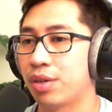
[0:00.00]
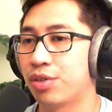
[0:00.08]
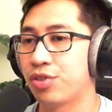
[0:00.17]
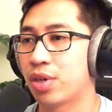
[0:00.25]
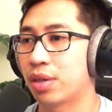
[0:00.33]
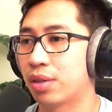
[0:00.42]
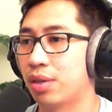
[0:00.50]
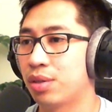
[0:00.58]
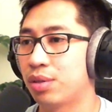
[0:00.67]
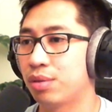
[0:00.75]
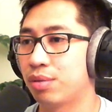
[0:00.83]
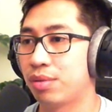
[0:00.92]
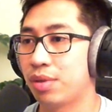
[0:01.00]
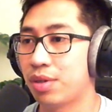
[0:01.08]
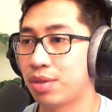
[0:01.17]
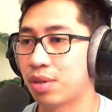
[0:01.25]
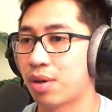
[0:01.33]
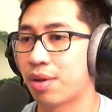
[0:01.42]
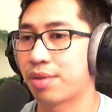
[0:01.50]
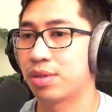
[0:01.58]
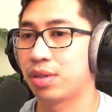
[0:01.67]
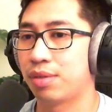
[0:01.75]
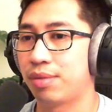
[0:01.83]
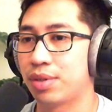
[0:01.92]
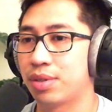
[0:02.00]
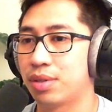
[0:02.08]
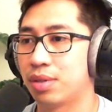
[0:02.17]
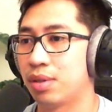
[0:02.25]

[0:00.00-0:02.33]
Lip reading: inject into this AuthService